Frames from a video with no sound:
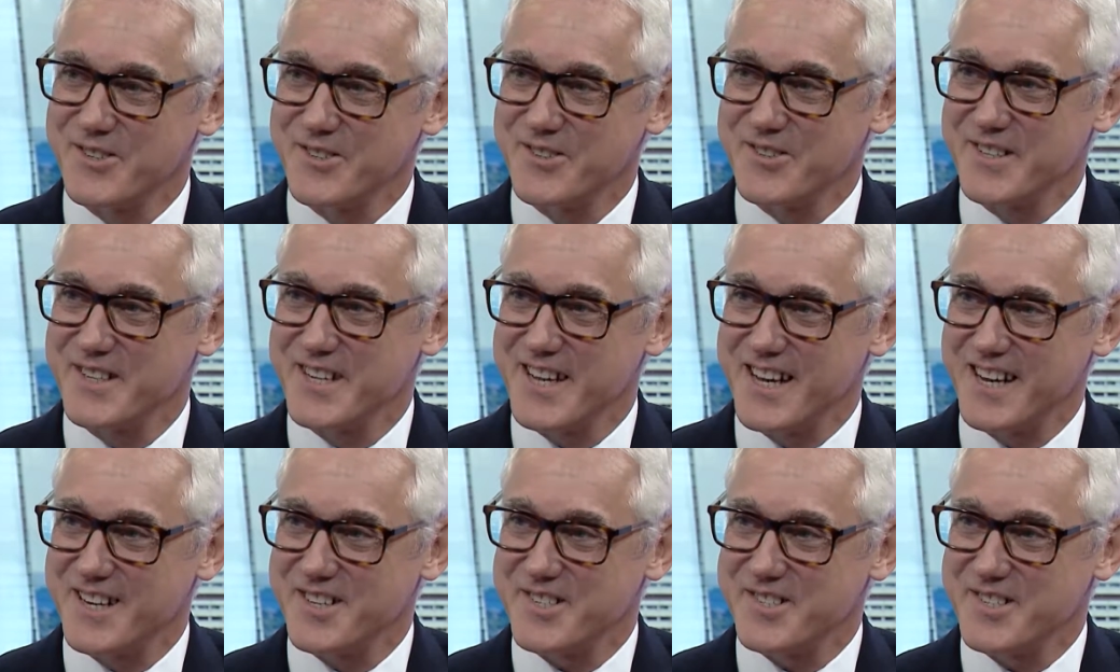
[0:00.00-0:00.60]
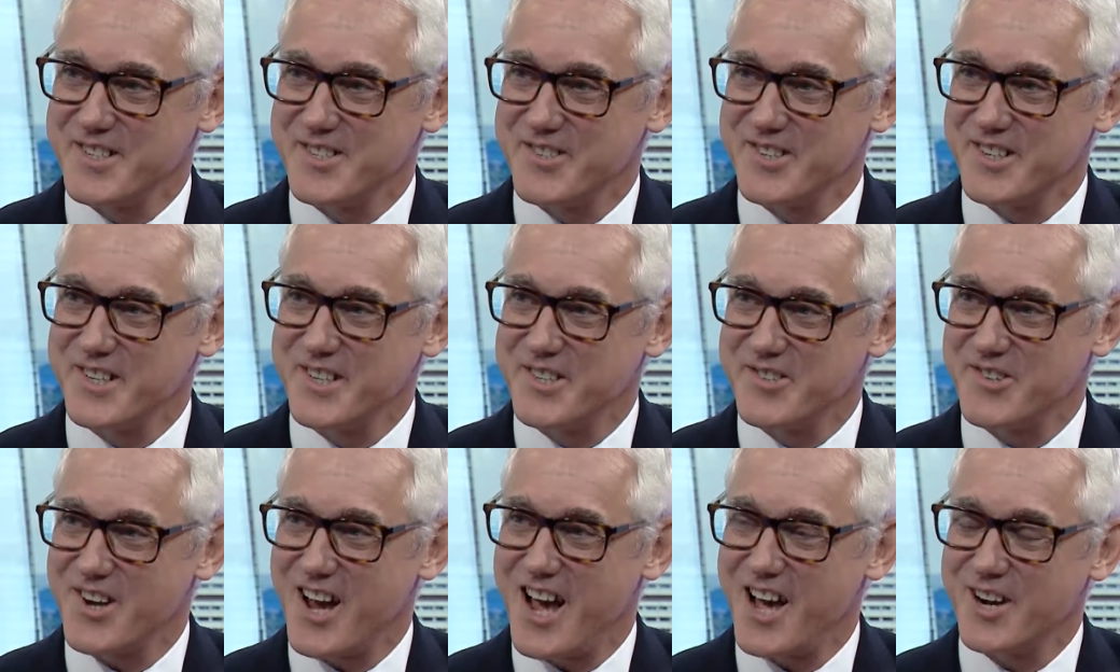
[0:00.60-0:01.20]
the
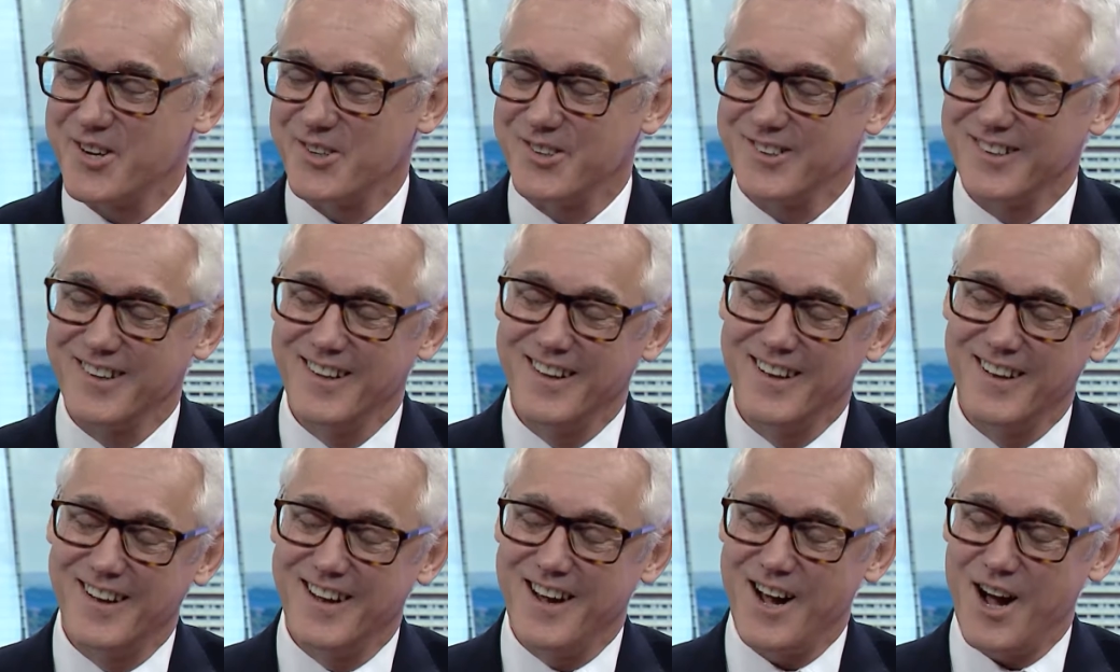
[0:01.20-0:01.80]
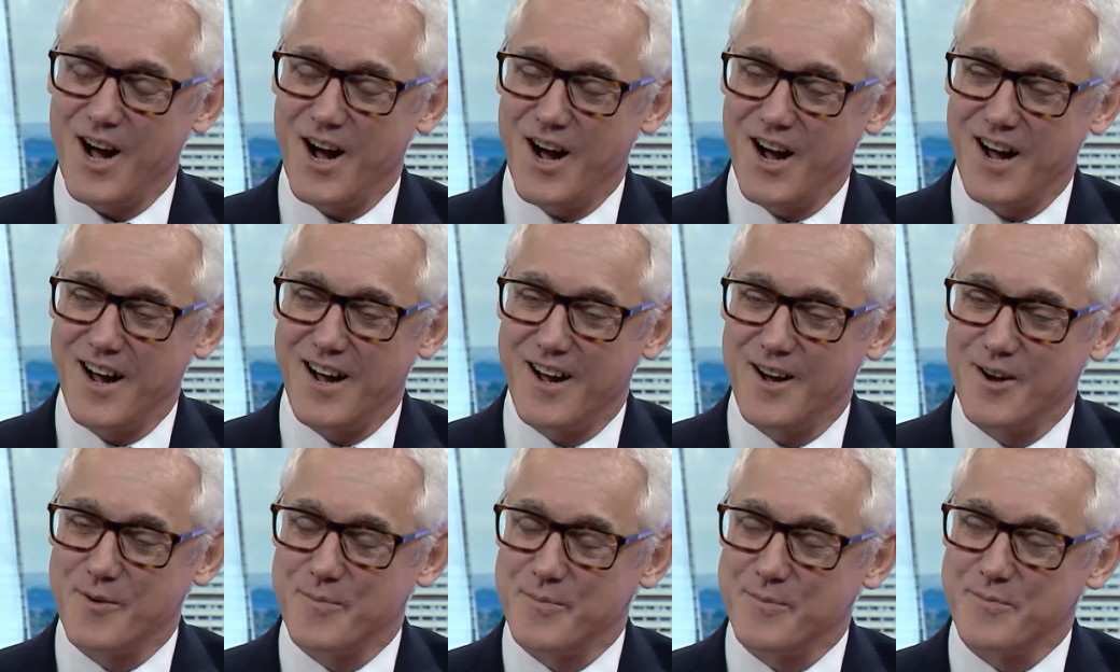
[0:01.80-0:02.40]
LSEG channel.
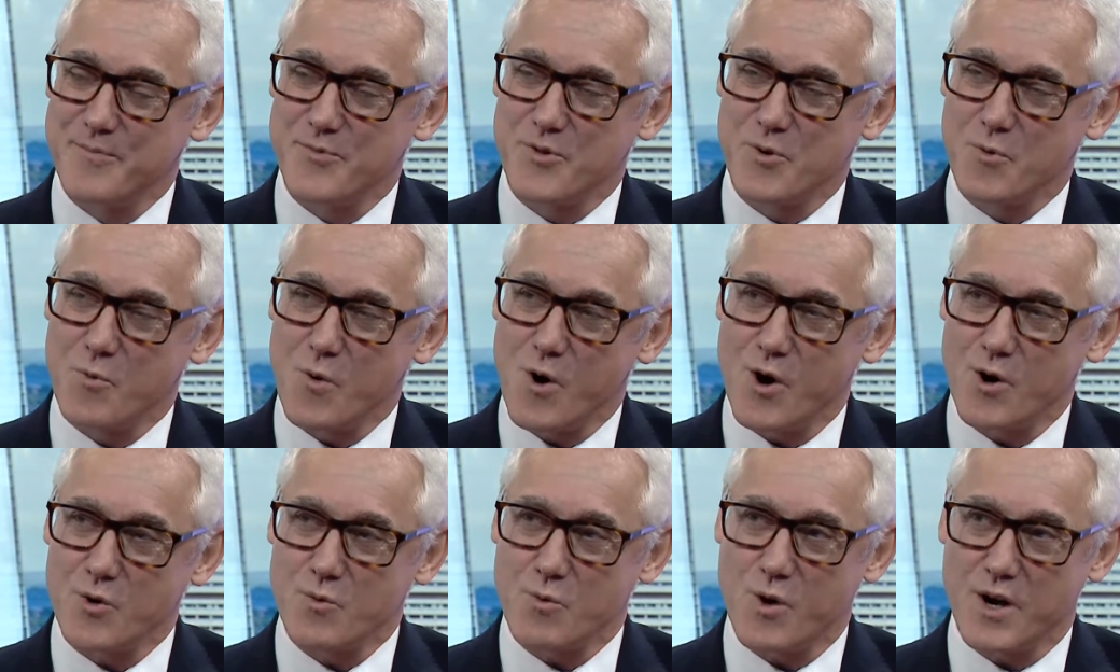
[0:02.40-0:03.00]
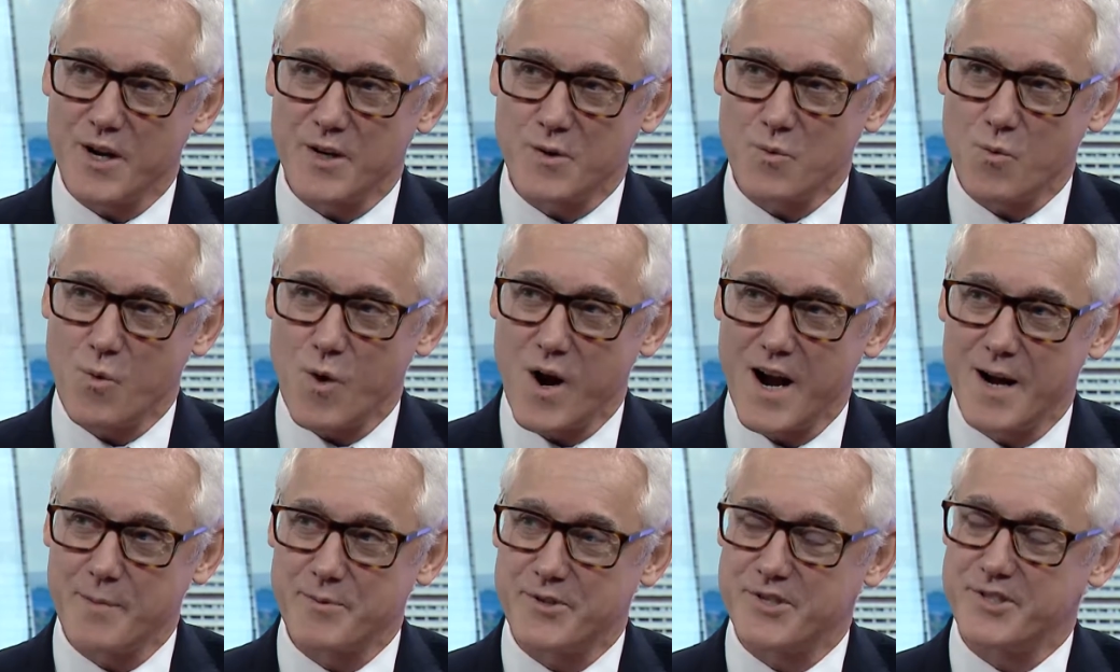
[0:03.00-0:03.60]
The World Wide
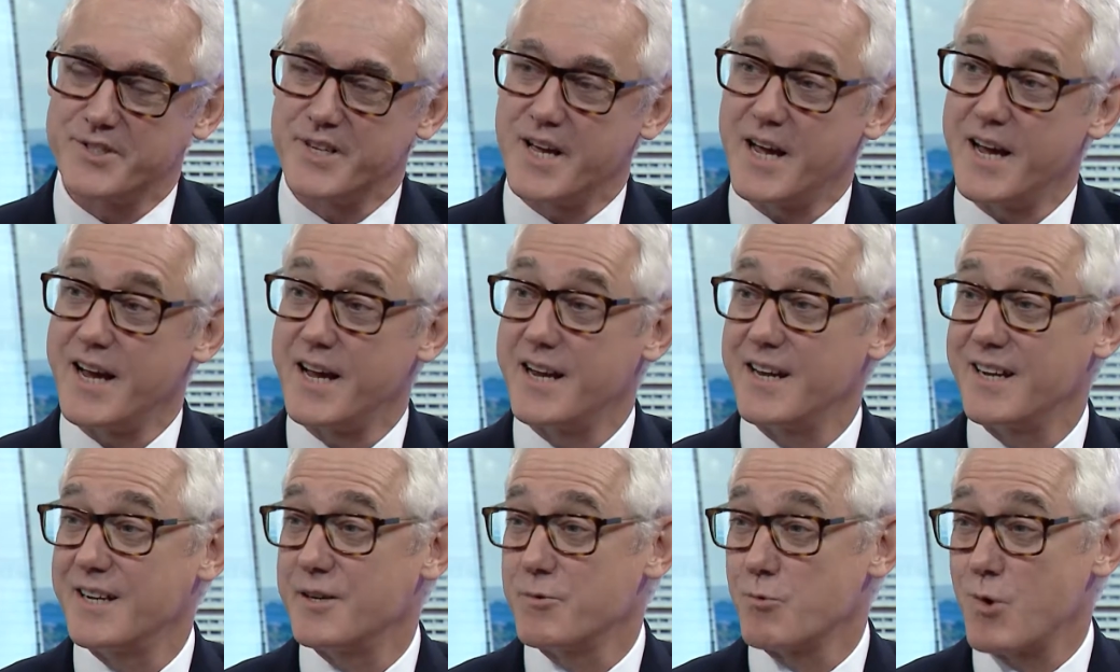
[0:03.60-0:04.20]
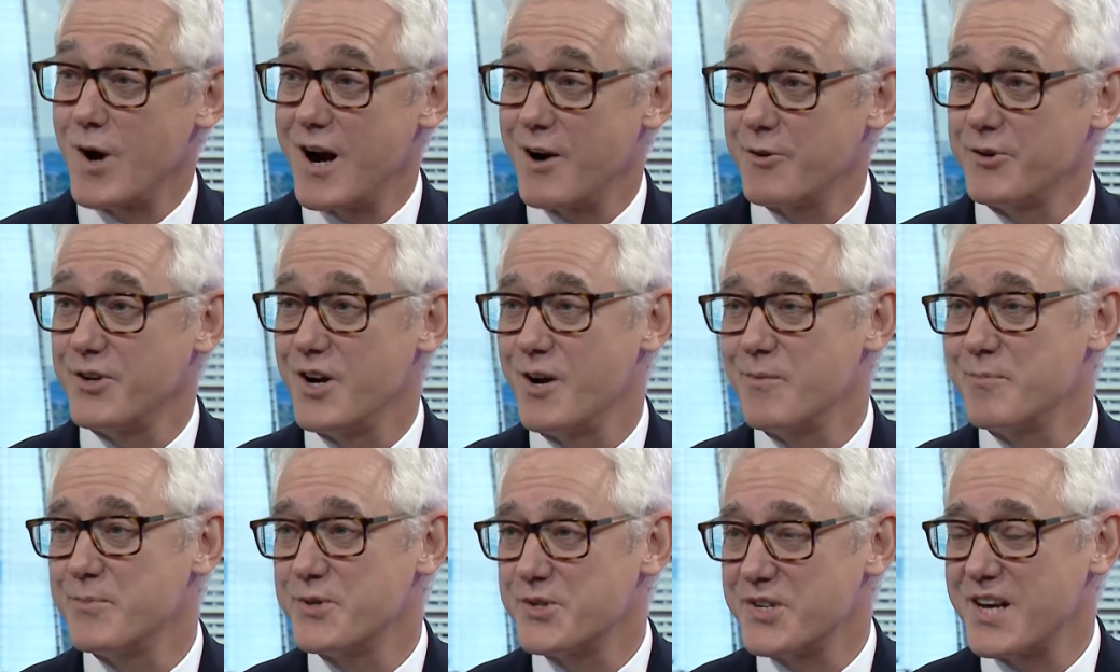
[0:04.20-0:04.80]
Web today, in round
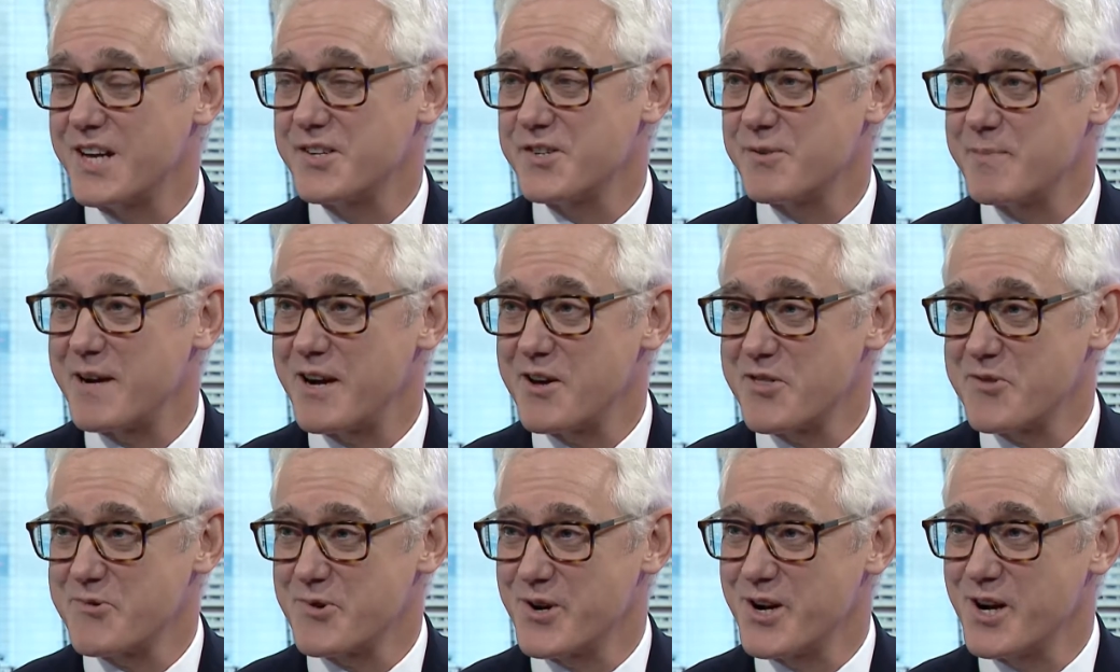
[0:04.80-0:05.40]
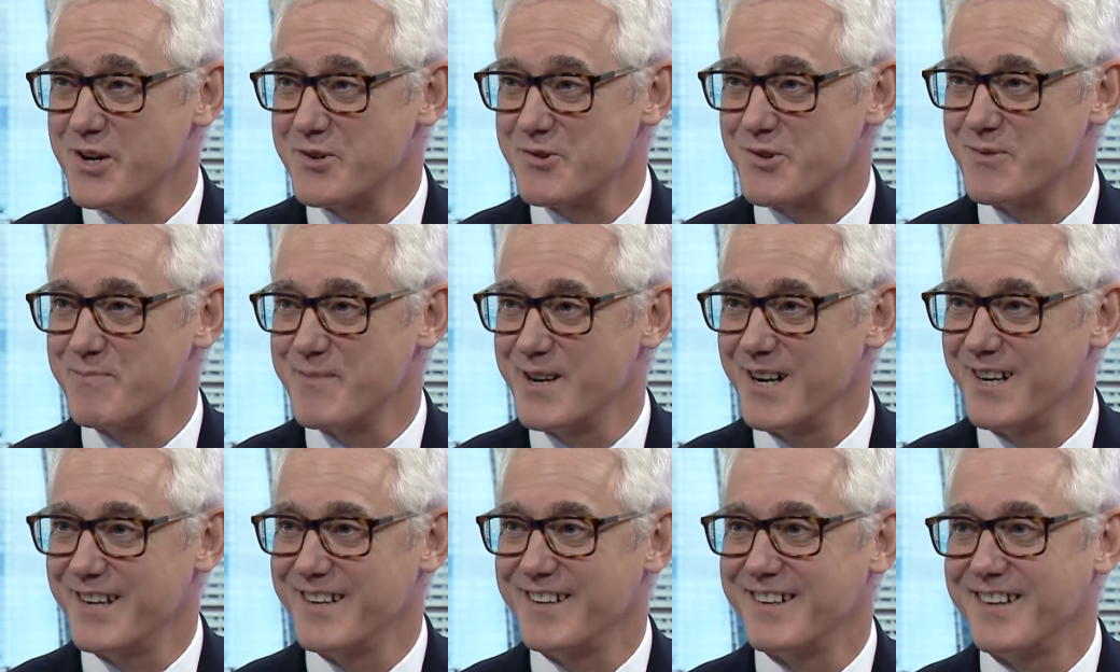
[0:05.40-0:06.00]
numbers, has about 300
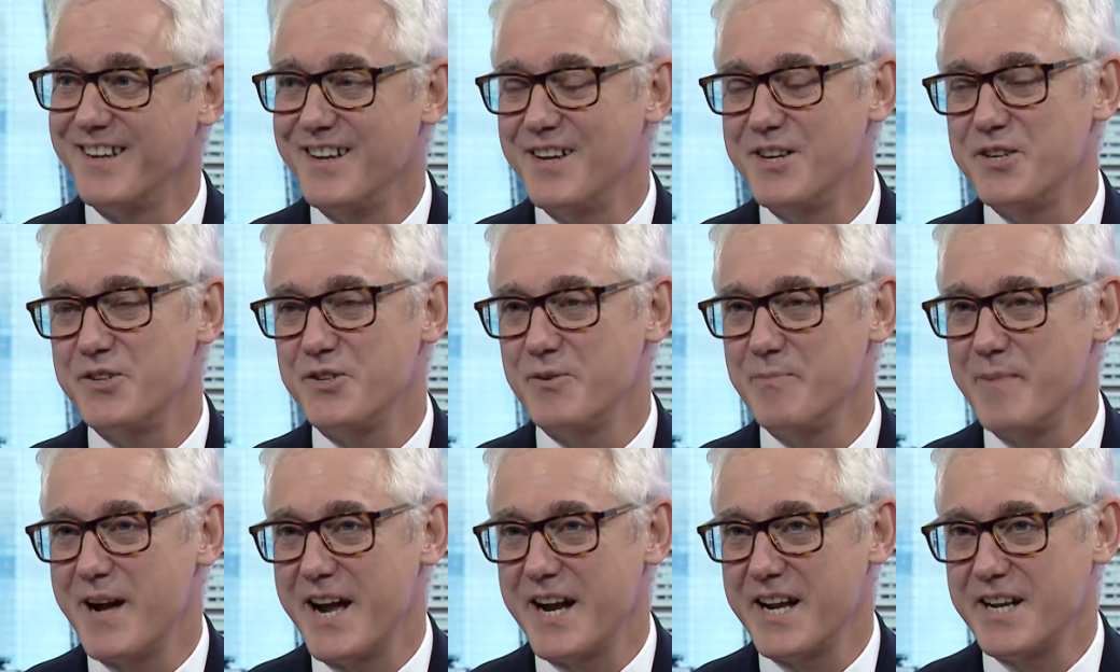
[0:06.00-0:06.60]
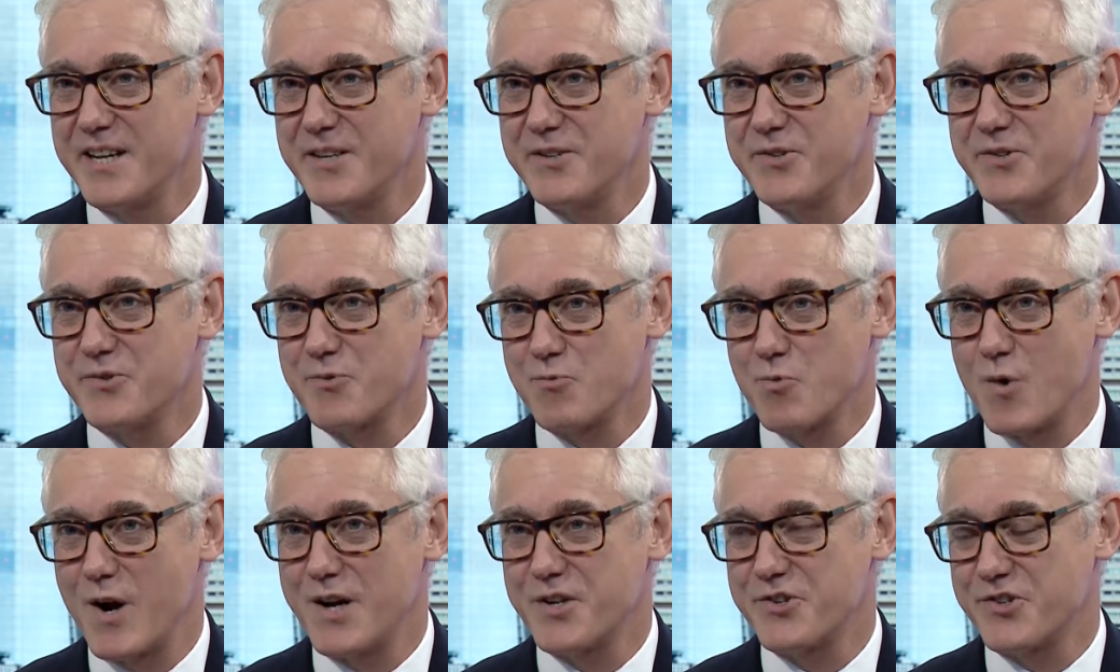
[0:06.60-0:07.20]
million domains
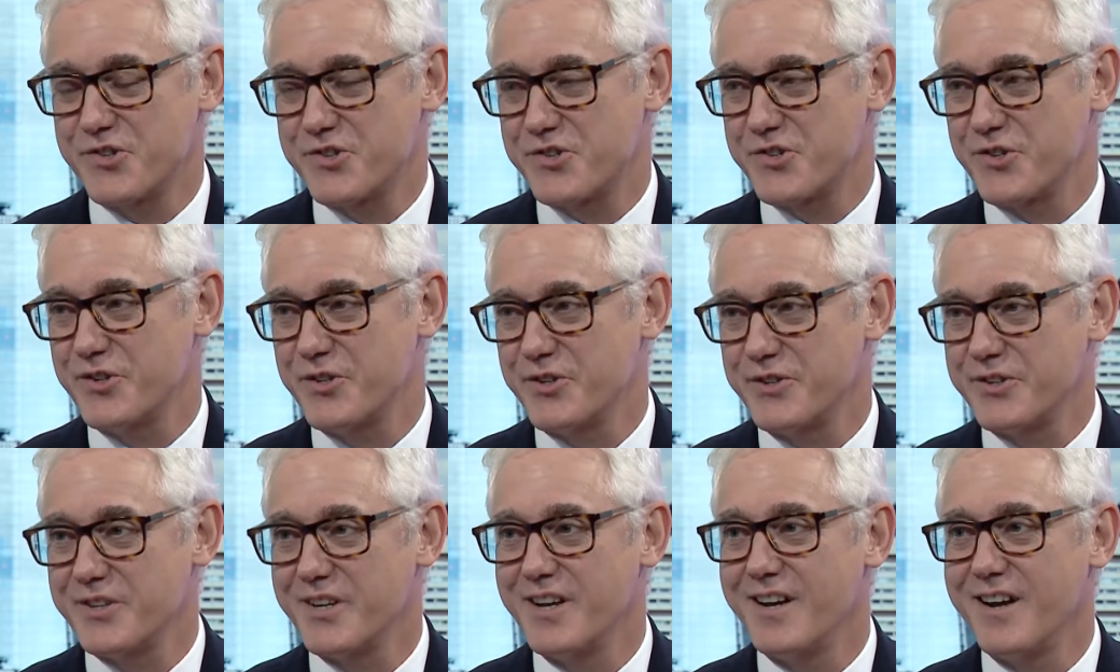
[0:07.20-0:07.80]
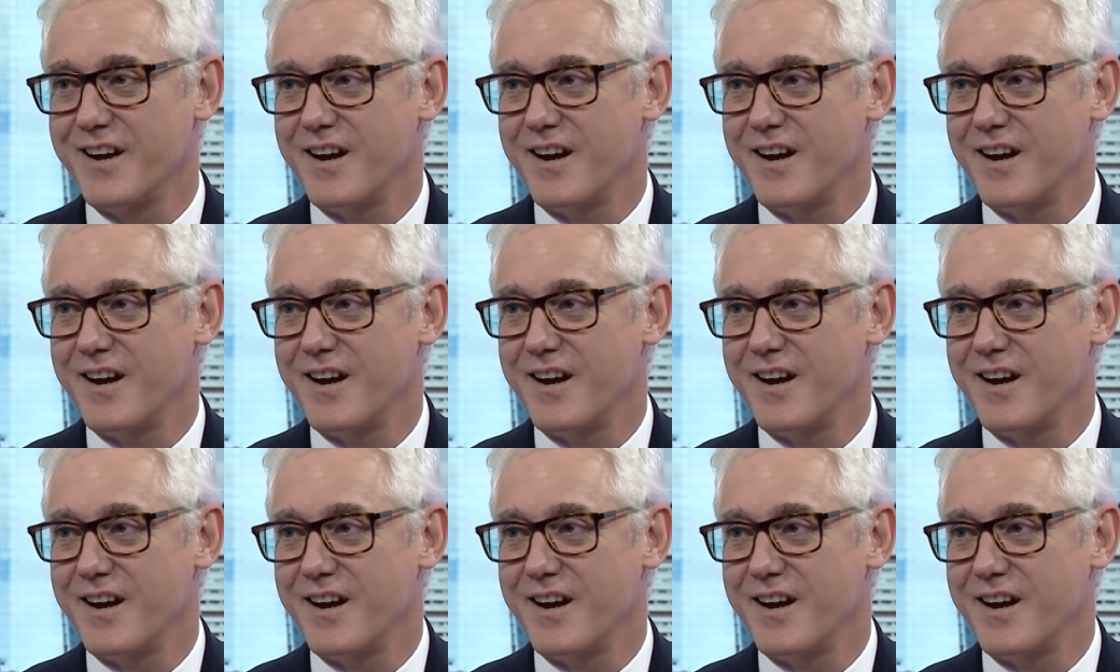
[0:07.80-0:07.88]
registered,